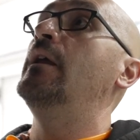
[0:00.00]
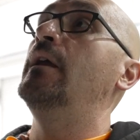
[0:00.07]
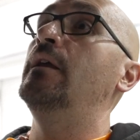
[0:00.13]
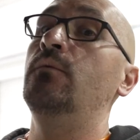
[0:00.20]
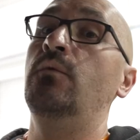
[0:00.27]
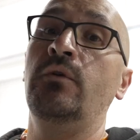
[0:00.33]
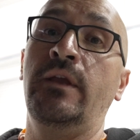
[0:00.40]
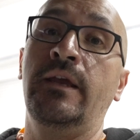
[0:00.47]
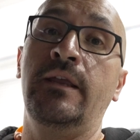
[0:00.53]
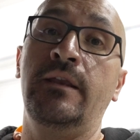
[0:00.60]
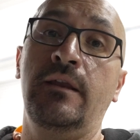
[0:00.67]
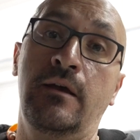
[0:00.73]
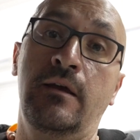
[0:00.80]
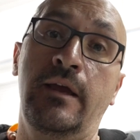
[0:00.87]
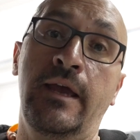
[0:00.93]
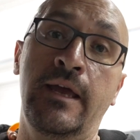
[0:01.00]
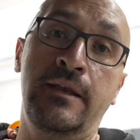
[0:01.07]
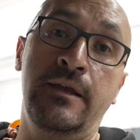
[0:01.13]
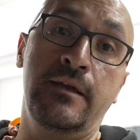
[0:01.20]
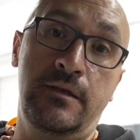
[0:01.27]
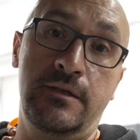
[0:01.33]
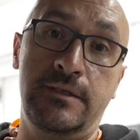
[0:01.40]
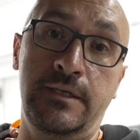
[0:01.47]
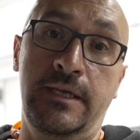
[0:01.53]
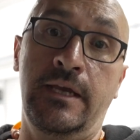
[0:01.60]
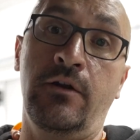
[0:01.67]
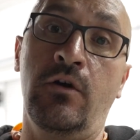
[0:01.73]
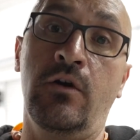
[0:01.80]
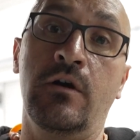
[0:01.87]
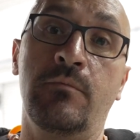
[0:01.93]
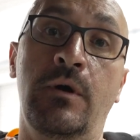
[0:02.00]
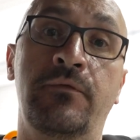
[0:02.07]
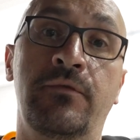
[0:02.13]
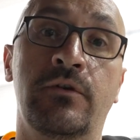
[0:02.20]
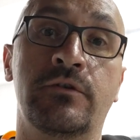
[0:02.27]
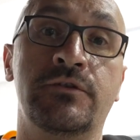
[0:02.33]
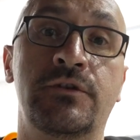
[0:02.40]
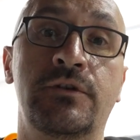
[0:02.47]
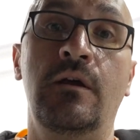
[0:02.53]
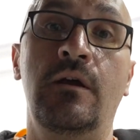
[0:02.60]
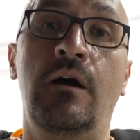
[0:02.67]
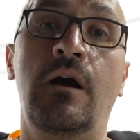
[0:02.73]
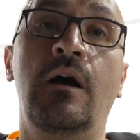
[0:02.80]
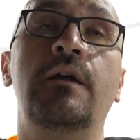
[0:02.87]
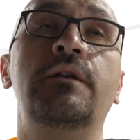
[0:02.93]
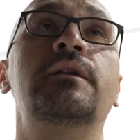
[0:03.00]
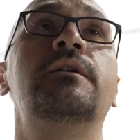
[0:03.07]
and we'll get Ed to get our mufflers on,